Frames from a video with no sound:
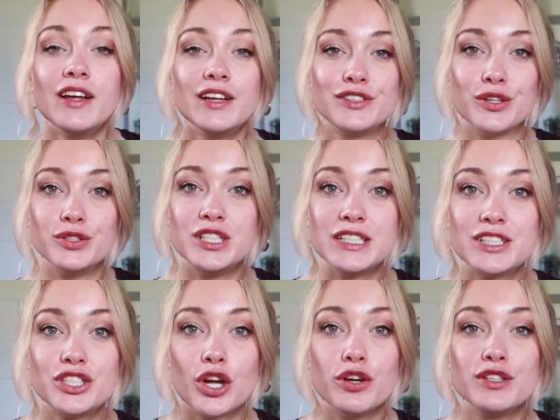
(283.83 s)
So she
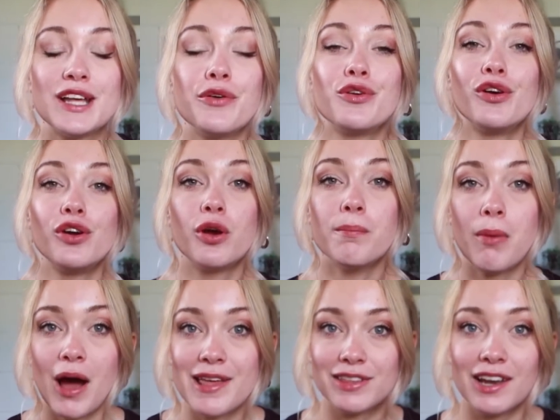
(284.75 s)
shows how you can
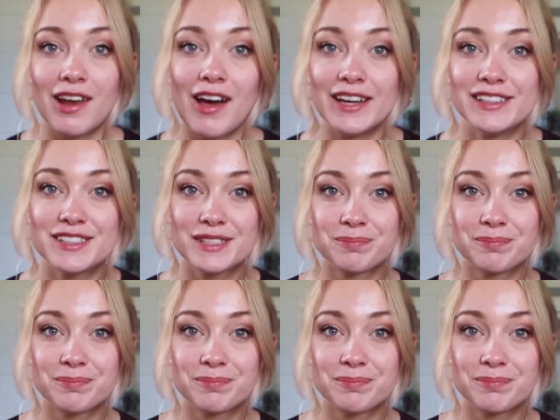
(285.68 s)
combine the lines.